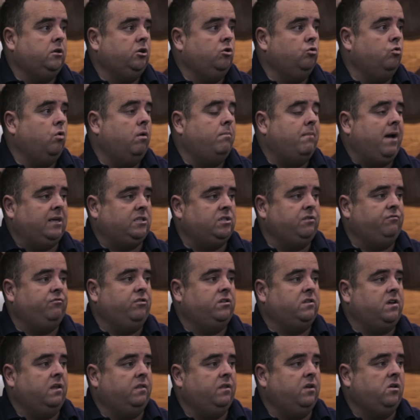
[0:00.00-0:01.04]
you know, a massive
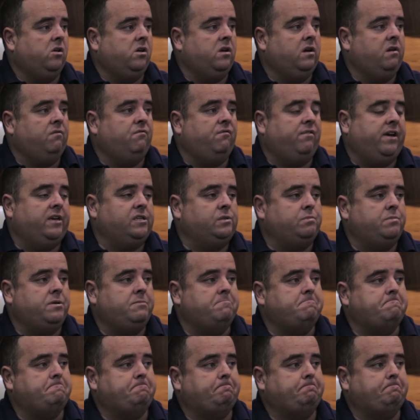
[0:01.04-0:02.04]
return on your investment.